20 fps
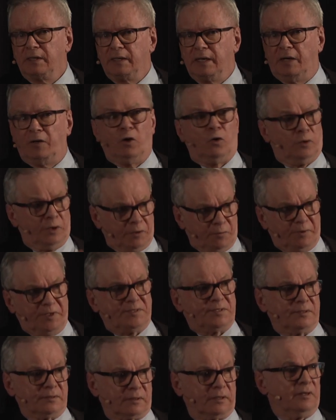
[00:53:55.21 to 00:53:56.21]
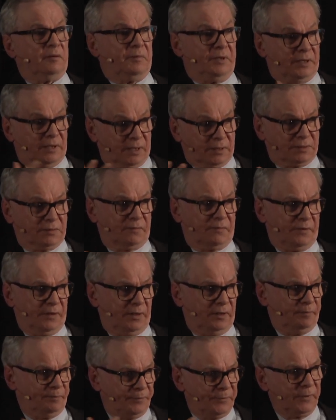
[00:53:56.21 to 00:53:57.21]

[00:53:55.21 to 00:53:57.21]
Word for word: And only recently, because of the